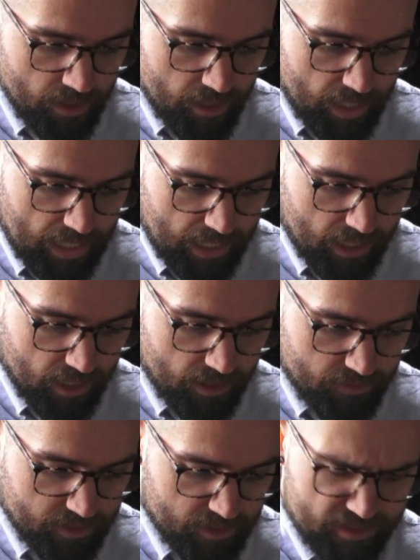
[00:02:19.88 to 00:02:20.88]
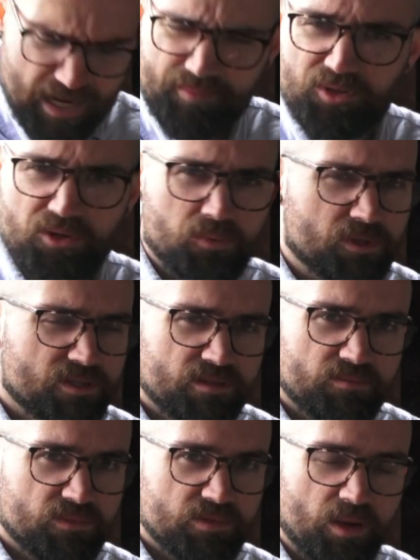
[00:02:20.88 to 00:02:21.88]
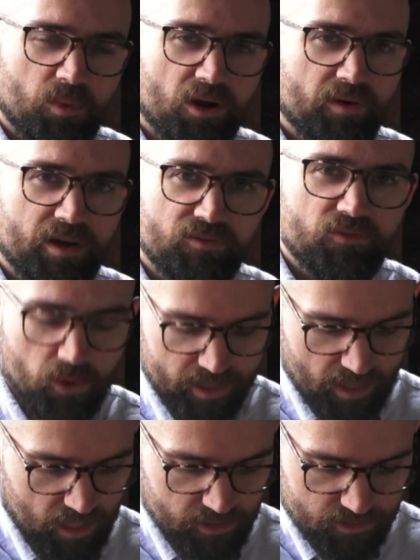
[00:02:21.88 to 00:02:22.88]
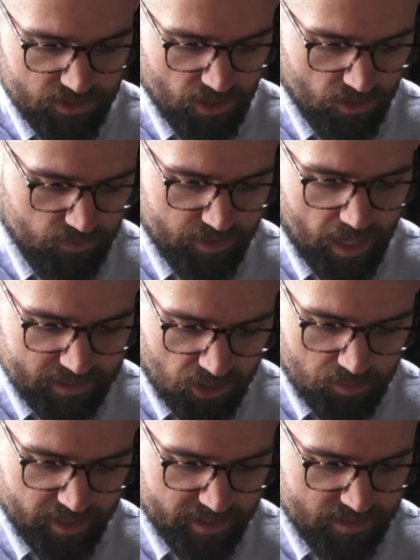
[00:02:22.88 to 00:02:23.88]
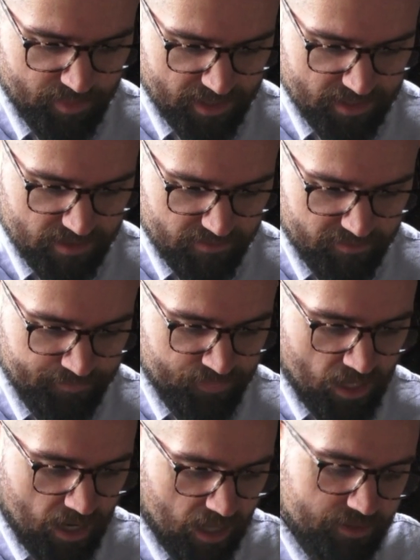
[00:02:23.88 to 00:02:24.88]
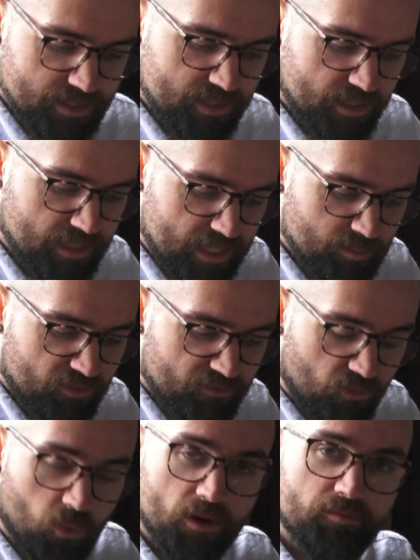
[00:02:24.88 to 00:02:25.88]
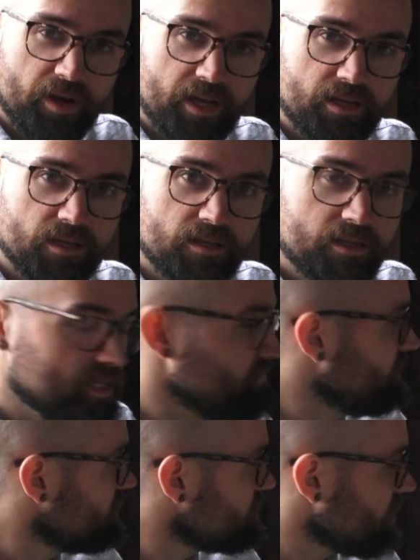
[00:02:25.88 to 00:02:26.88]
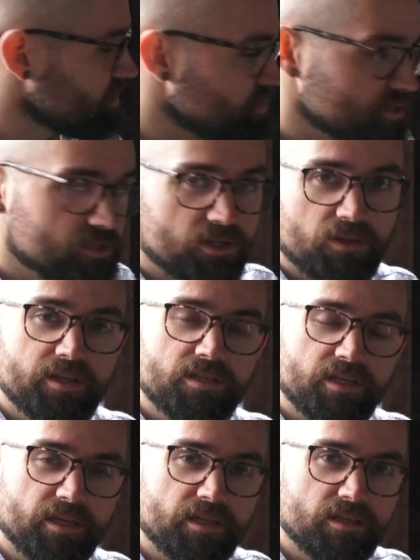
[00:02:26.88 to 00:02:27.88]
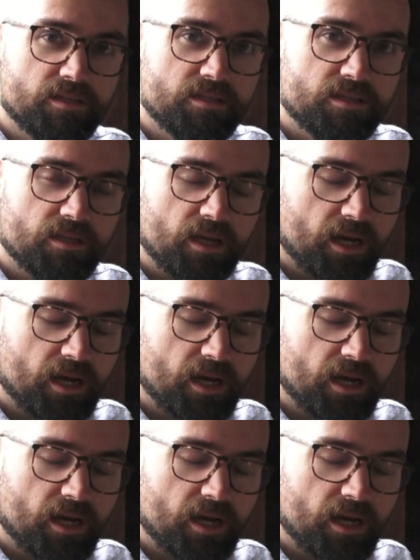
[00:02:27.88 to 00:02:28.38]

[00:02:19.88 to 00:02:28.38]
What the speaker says: The adapter was somewhere around $40, so not terribly expensive. This is a NEMA 4 rated EV charger, so this is